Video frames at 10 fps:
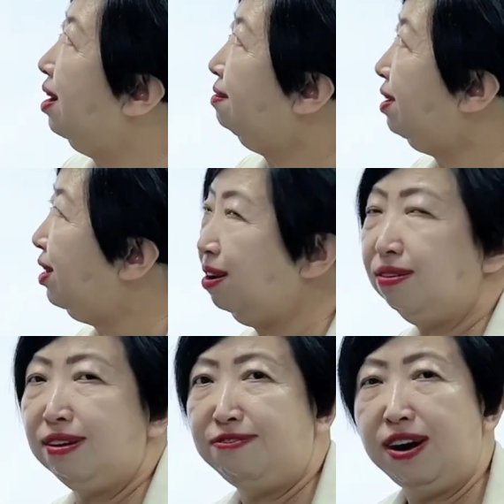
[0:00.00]
We know
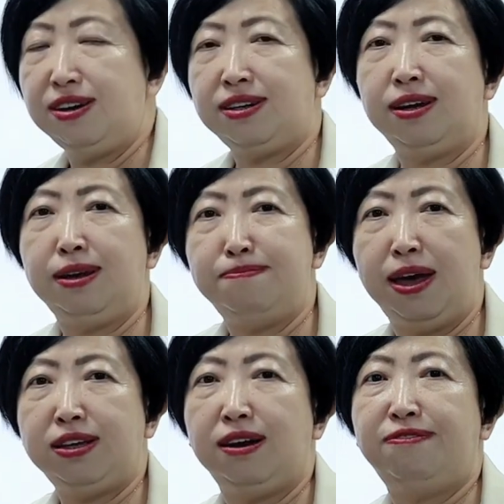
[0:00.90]
the
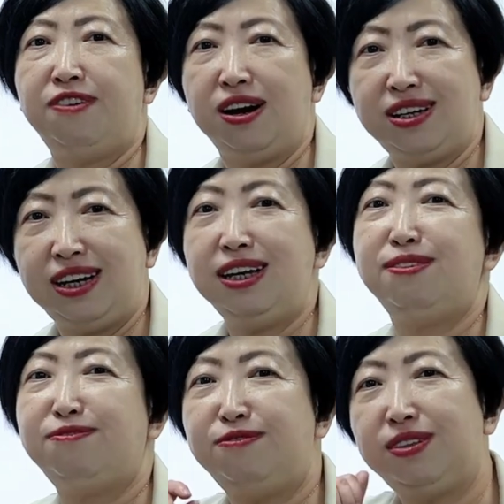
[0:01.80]
image of function is
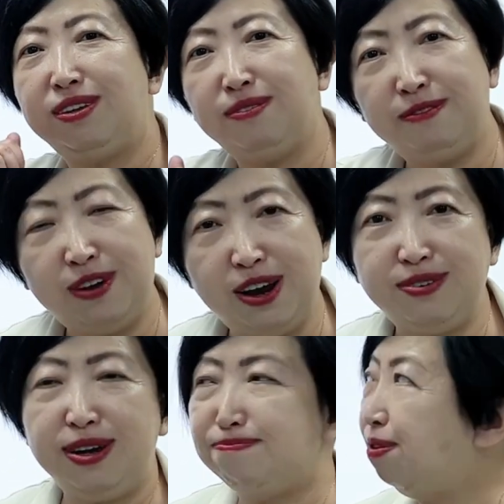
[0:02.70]

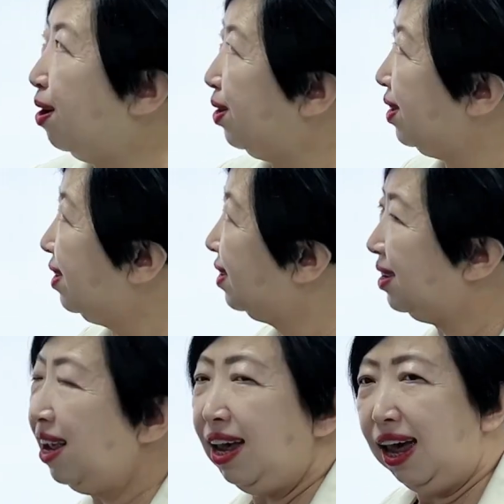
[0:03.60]
very important.
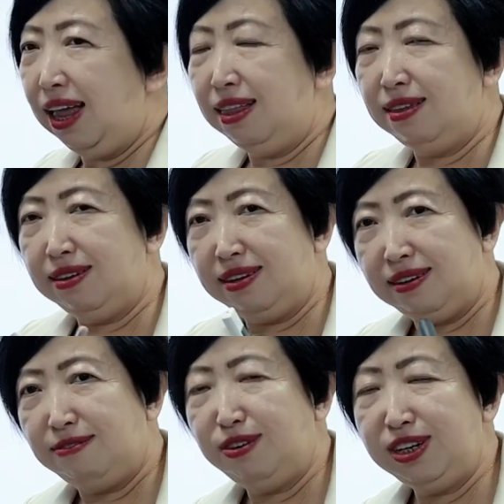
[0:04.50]
And
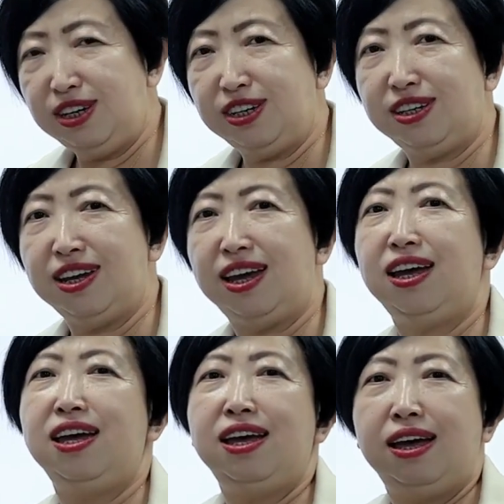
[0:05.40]
what is the
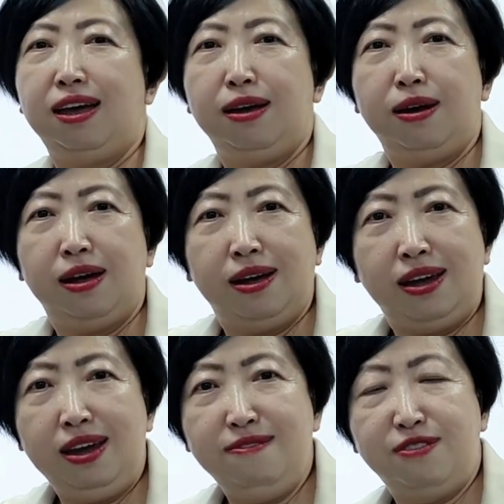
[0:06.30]

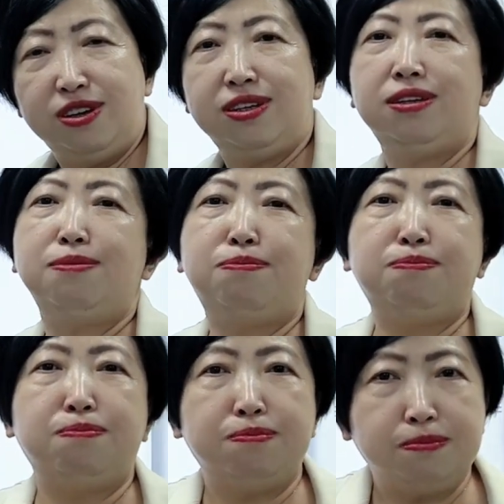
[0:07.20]
inverse
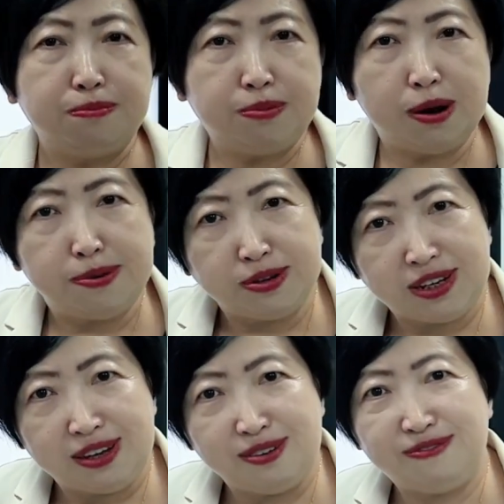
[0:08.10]

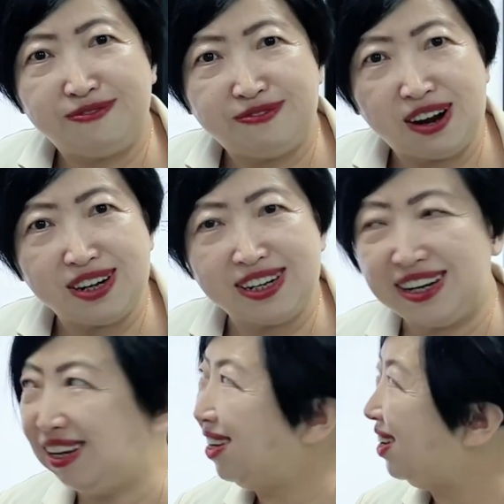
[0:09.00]
proportional function?